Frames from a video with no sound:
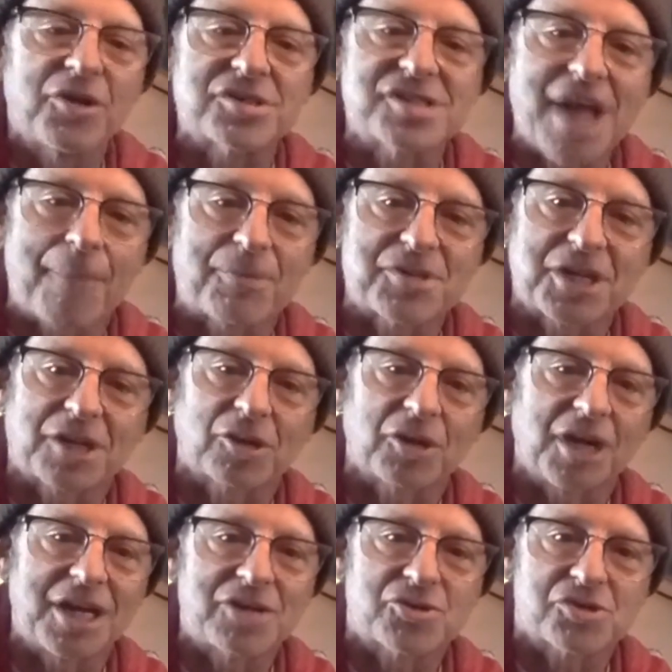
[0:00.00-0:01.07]
There's not
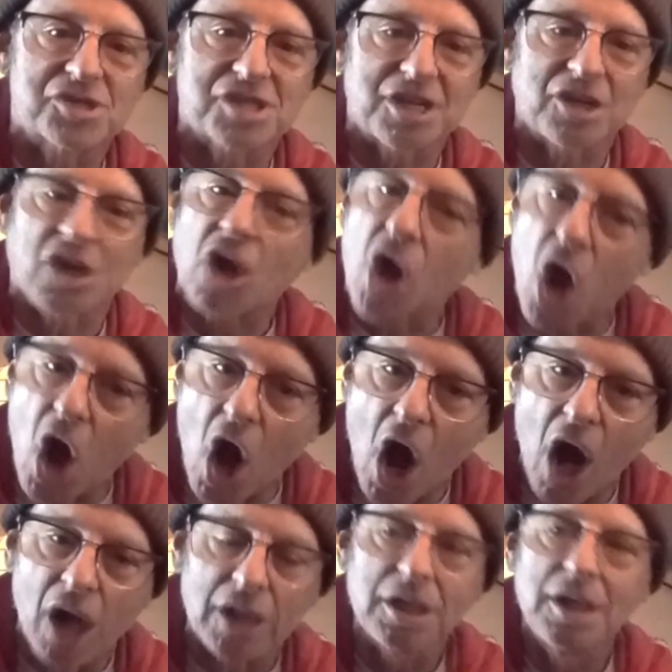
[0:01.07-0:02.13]
particularly interesting to
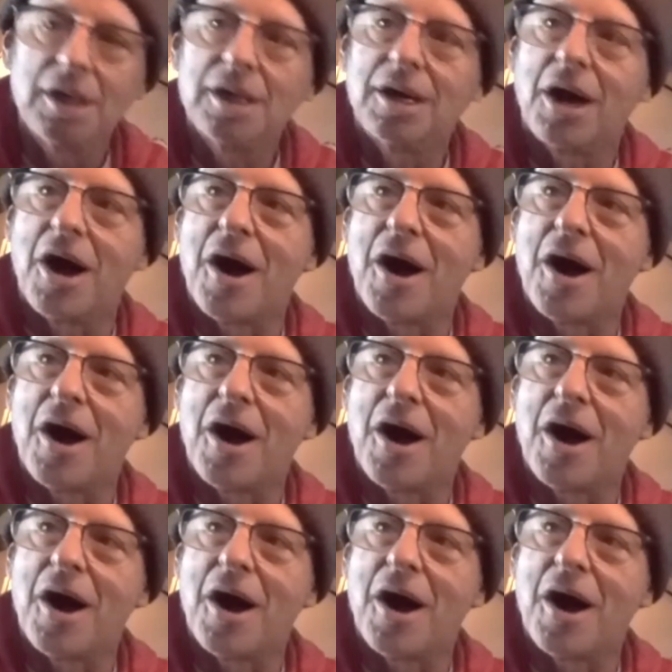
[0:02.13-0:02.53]
call.